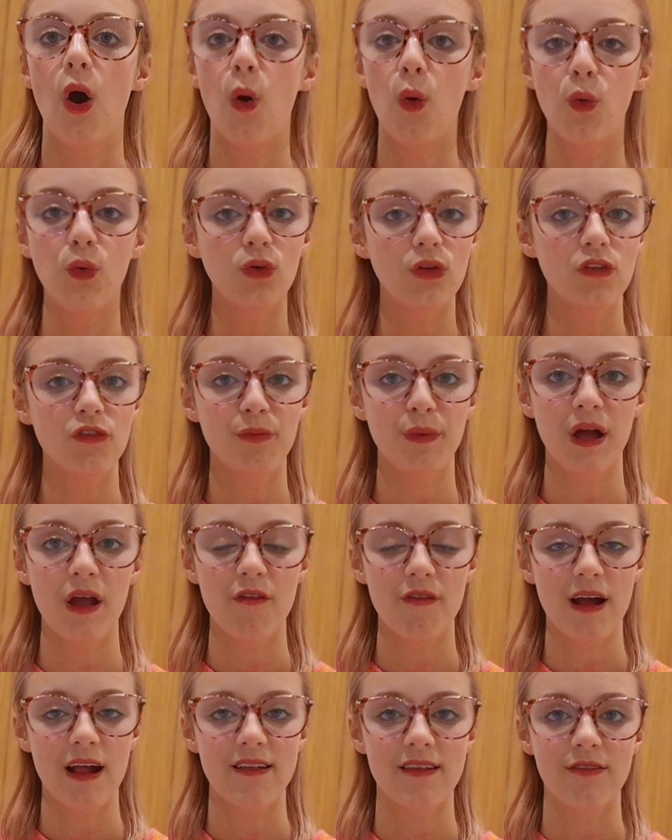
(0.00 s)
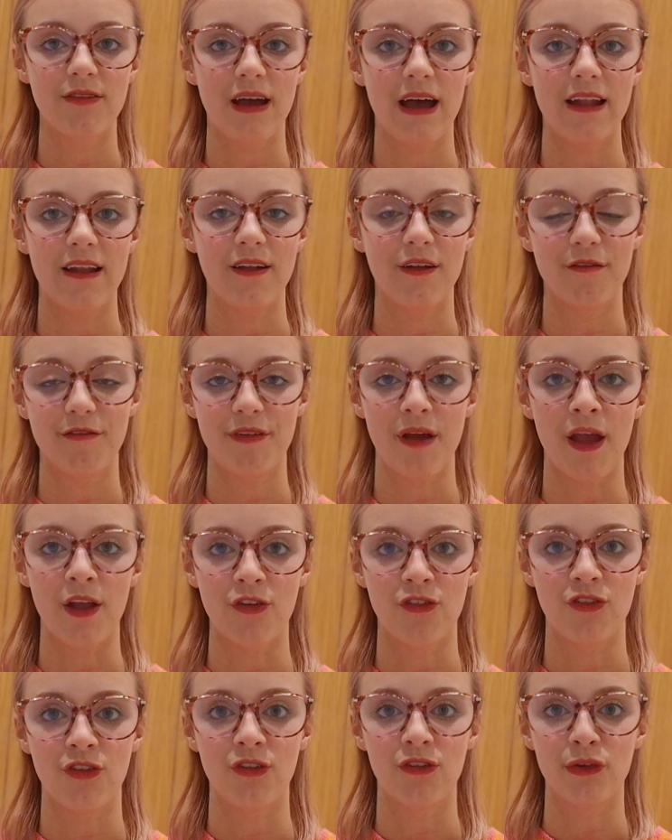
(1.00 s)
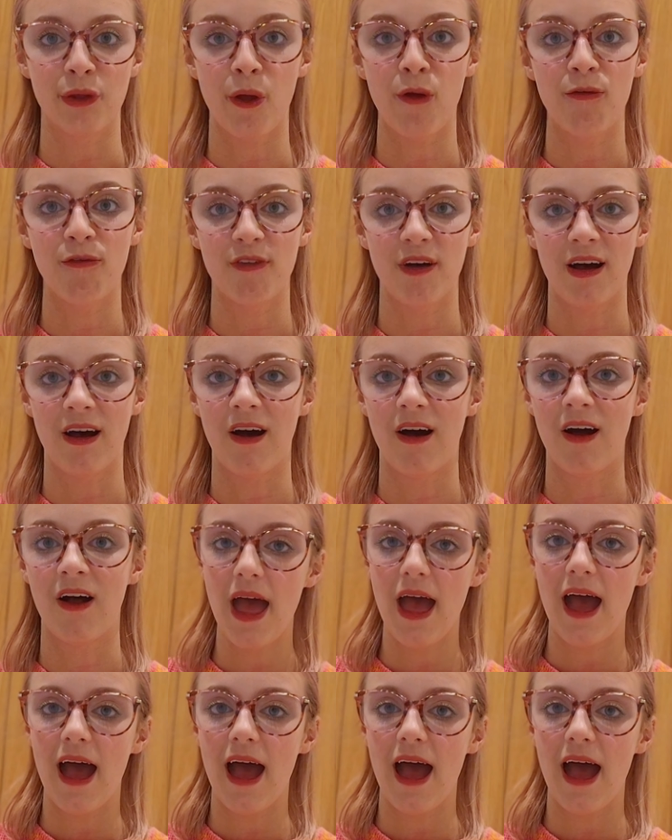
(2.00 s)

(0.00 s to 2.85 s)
all of my rats have had an infection so far